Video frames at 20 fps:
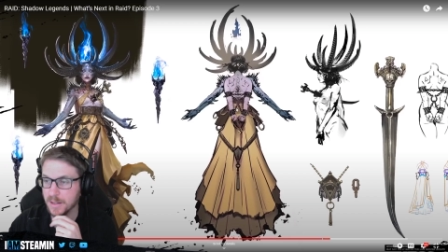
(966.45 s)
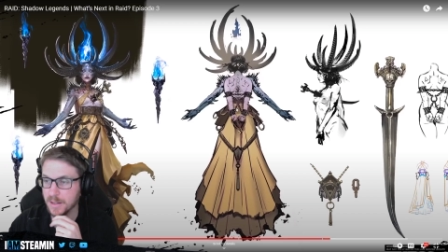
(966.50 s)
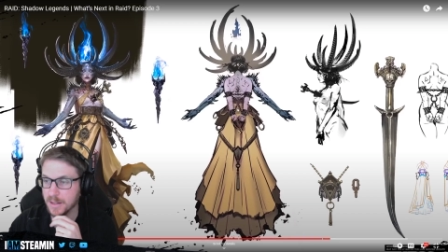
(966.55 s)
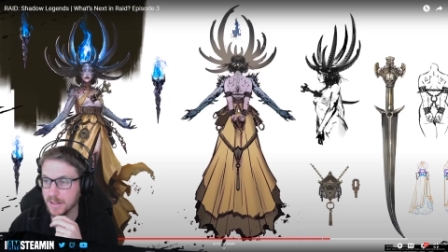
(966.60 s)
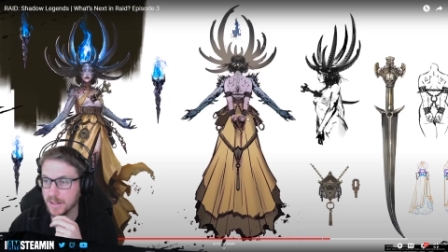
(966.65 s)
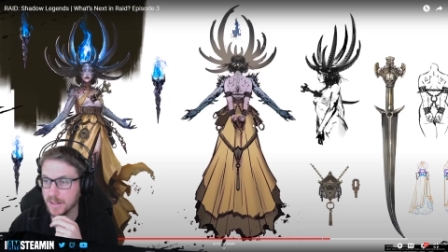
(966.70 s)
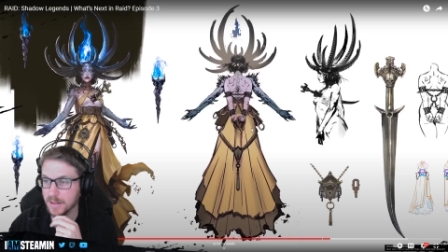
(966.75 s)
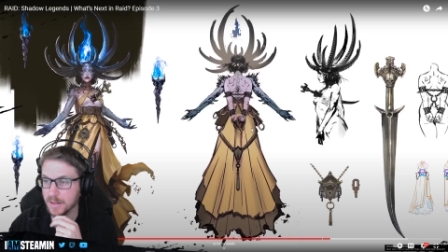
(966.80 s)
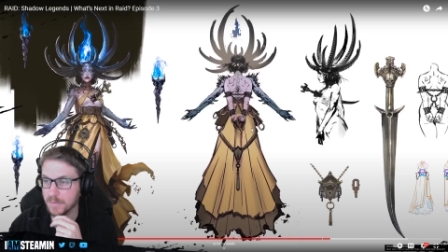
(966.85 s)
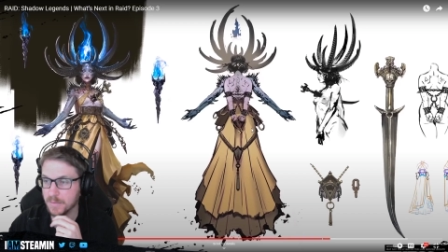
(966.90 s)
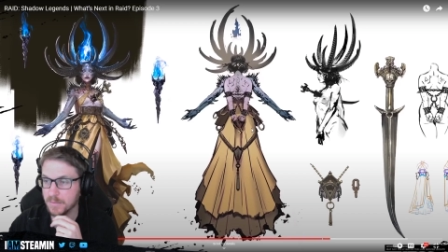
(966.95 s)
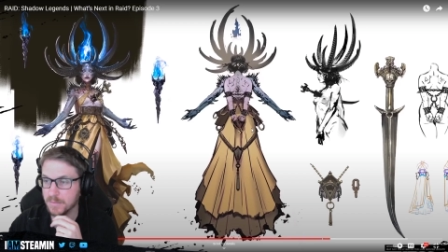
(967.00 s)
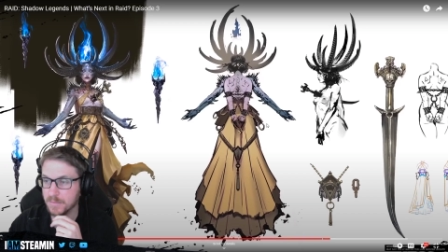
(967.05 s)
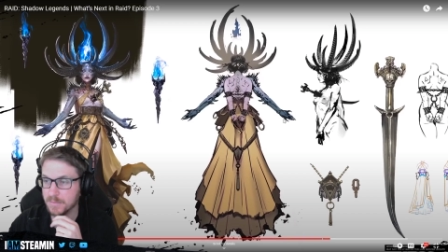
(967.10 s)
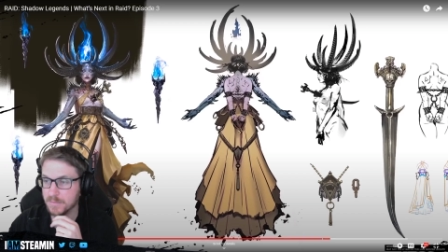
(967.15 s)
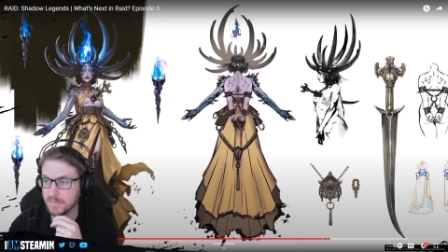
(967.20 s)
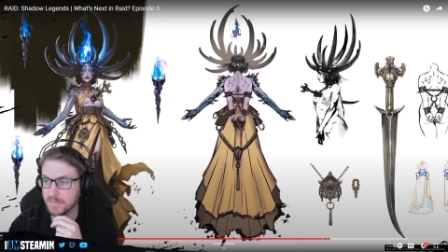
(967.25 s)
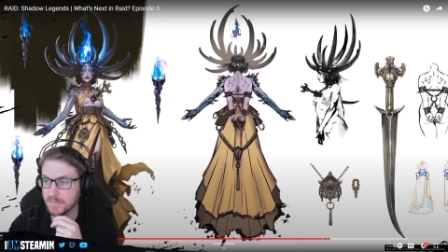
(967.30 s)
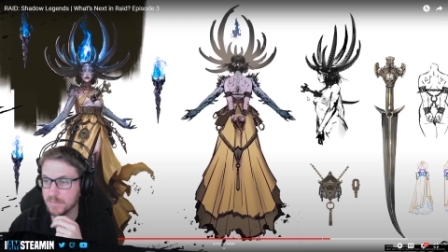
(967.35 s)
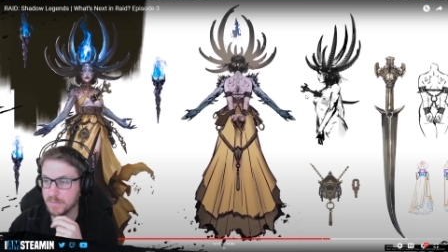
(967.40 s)
Um,
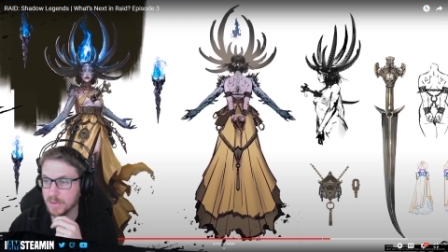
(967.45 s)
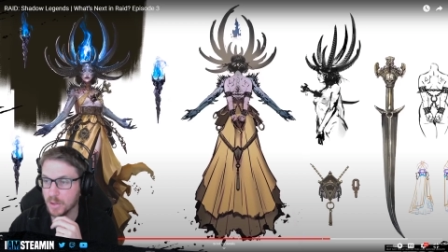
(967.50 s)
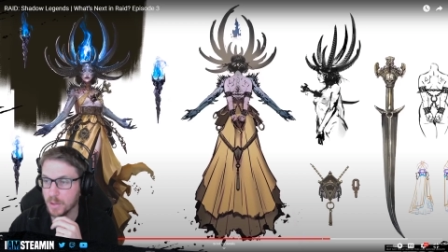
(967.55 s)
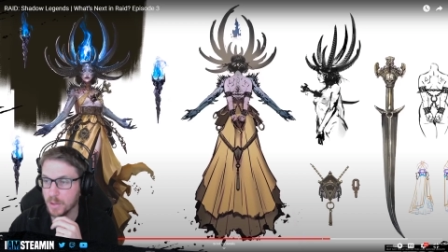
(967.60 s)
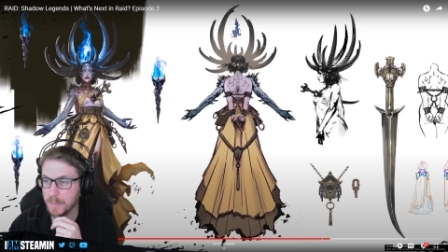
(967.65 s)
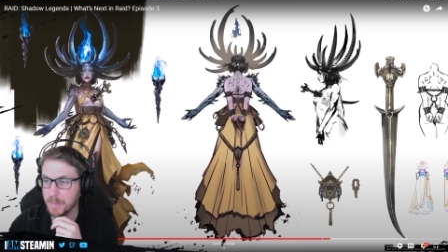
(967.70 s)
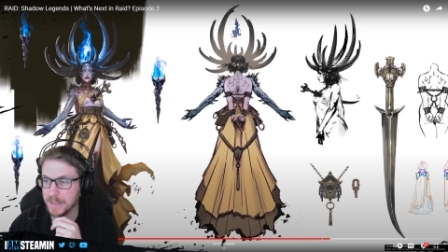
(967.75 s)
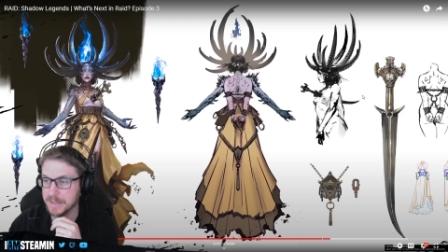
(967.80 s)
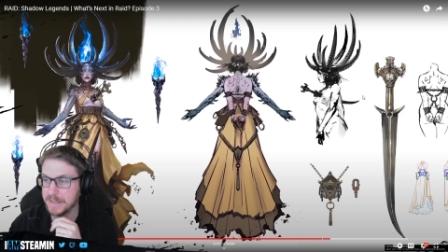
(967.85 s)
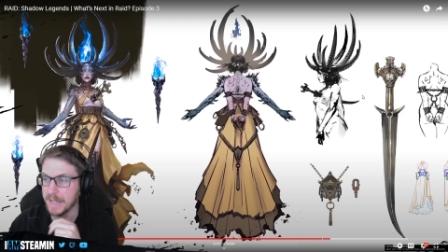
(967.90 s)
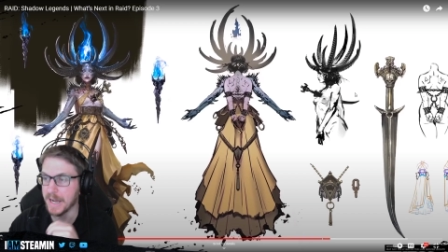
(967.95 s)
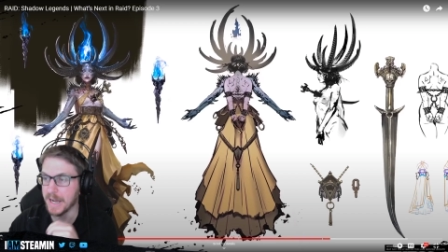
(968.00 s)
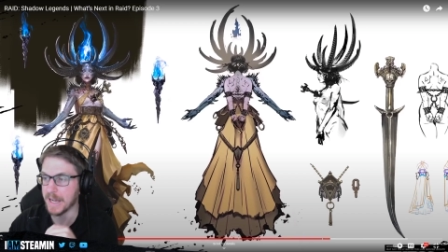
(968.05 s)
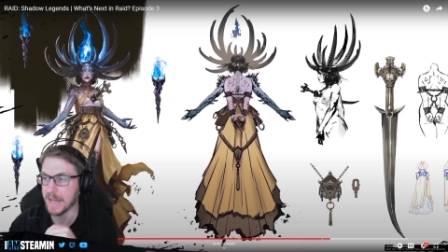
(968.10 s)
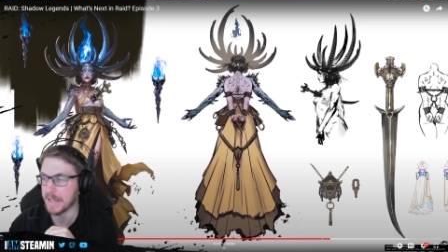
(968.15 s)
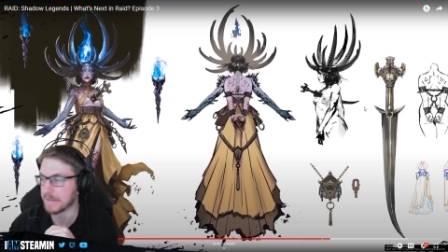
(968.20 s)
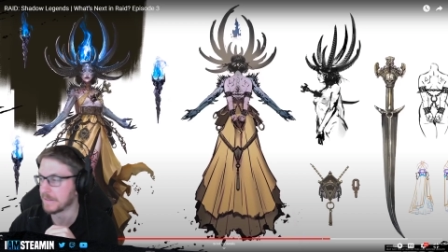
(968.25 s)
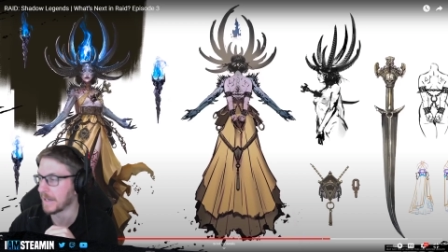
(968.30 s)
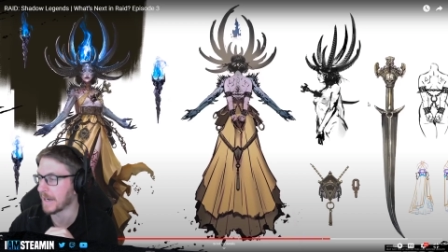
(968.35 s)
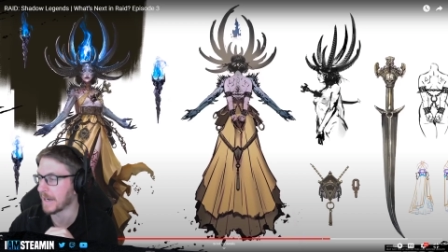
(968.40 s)
I've got a big
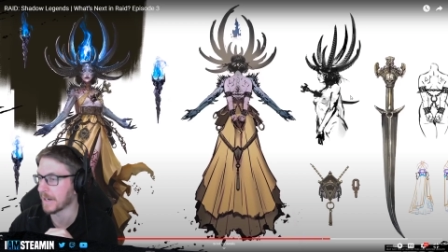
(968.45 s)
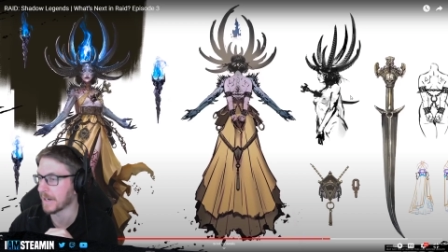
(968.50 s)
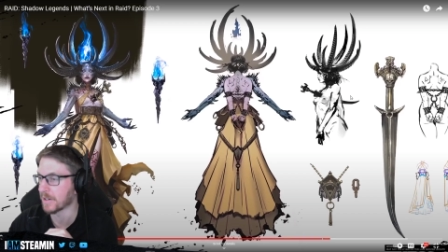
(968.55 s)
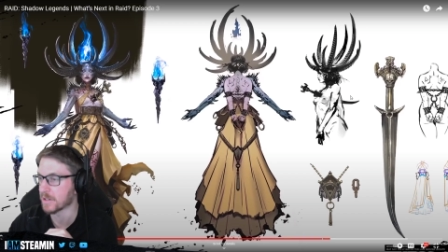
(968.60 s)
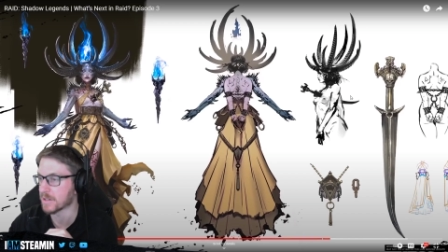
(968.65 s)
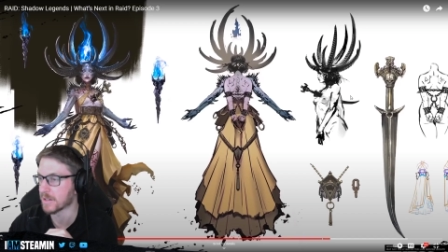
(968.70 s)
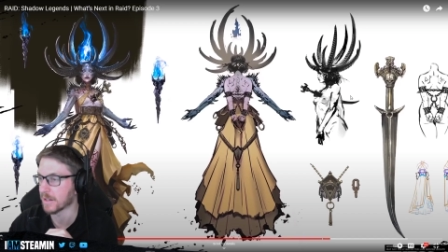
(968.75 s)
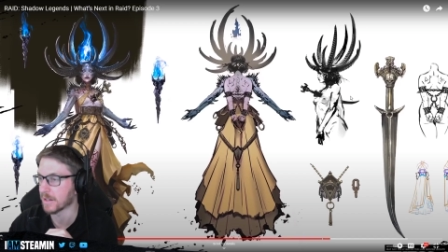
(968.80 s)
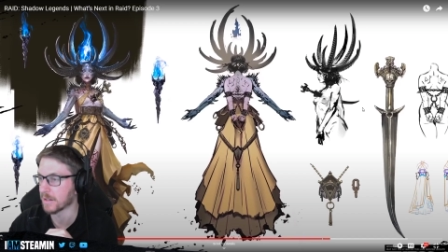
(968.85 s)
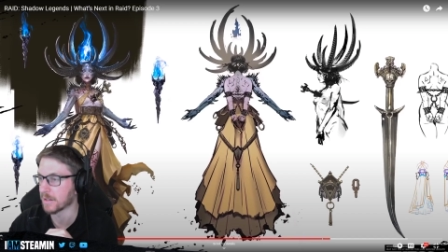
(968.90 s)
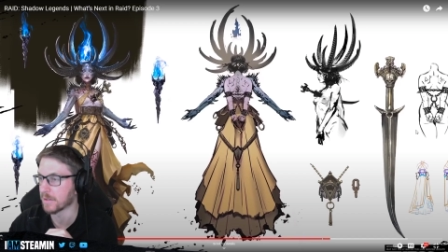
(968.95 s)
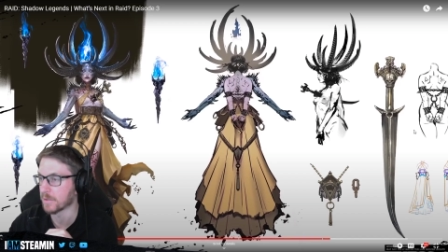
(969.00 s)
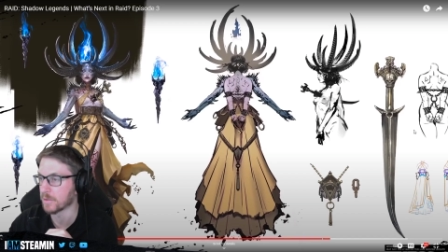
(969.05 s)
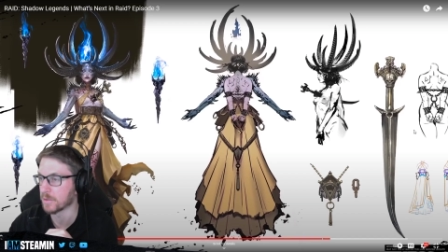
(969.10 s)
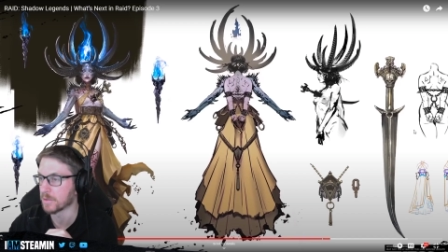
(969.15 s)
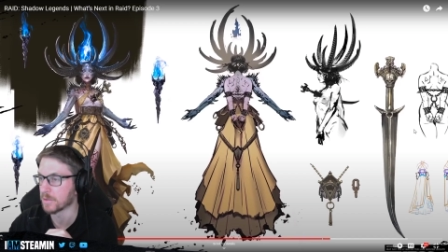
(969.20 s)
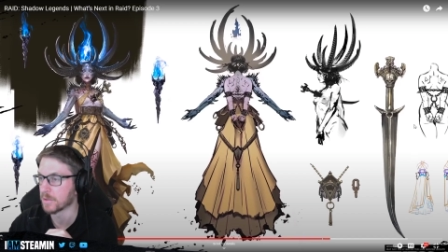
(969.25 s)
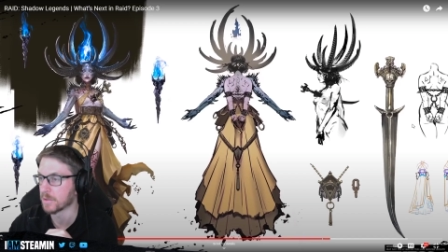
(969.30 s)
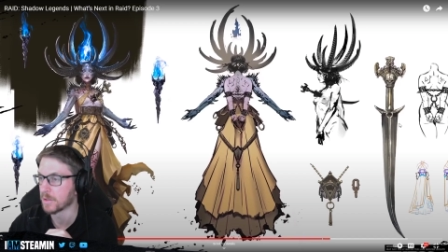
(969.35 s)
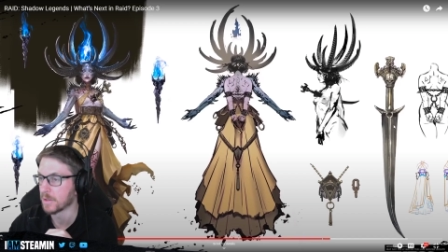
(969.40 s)
dagger sticking
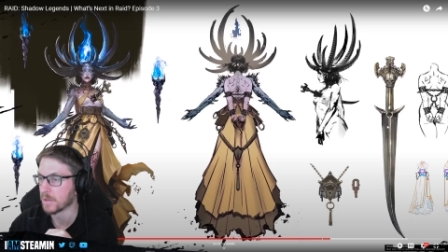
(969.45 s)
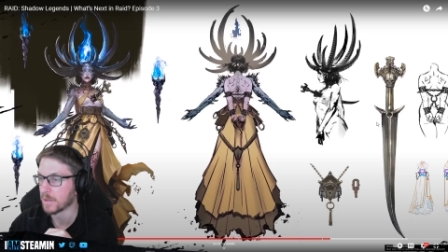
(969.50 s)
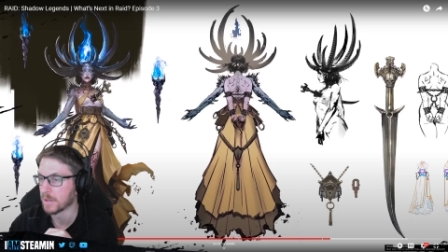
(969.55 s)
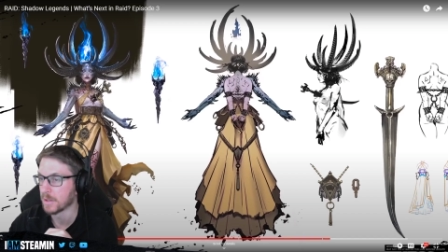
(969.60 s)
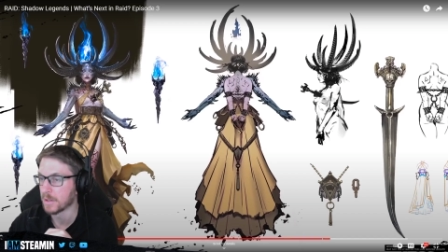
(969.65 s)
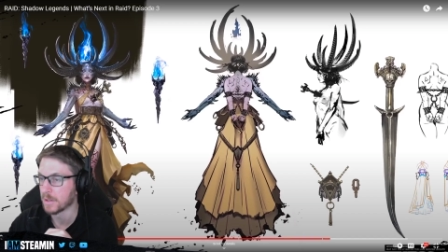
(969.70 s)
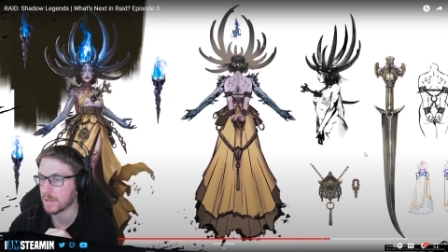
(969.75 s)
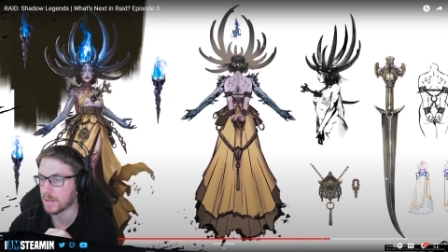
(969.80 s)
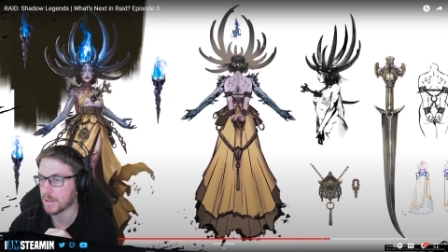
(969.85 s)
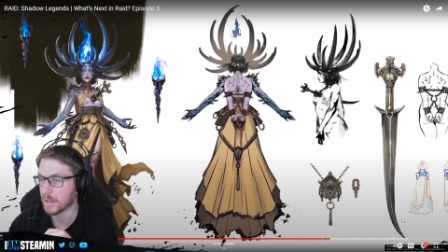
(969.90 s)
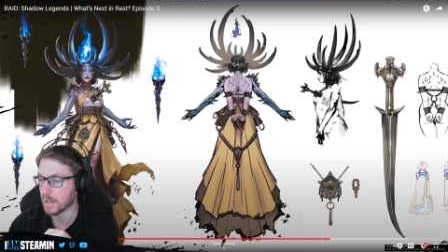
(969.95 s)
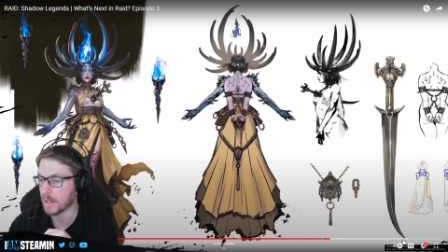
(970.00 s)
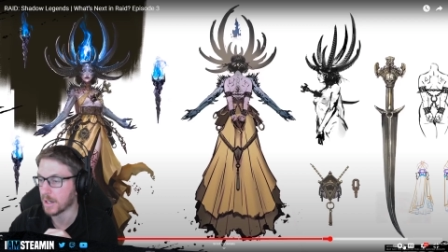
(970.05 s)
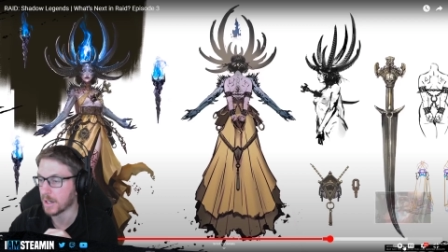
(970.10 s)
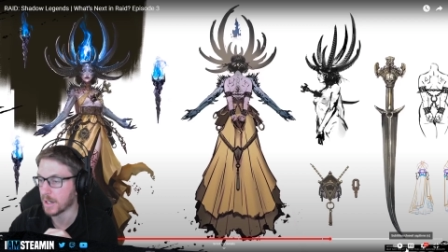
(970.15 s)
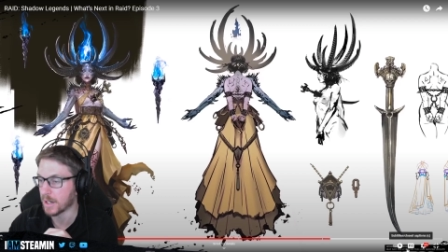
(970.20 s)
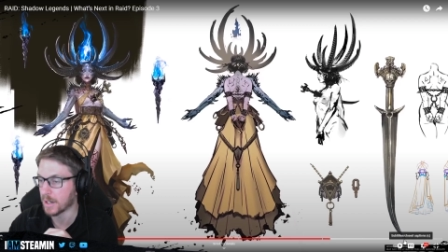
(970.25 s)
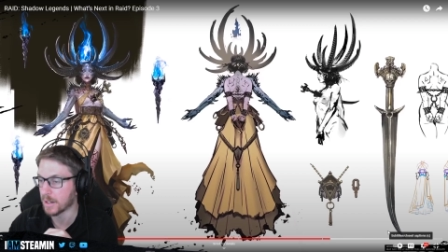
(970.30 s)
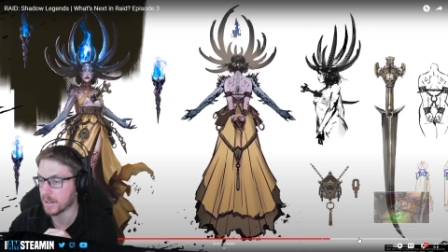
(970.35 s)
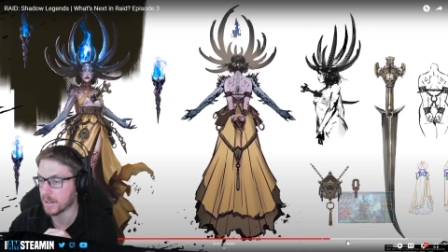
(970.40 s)
through her
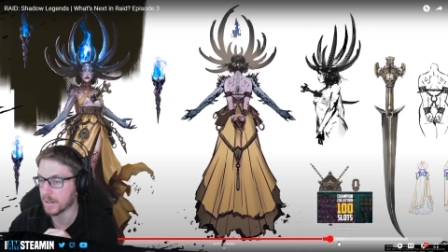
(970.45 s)
heart.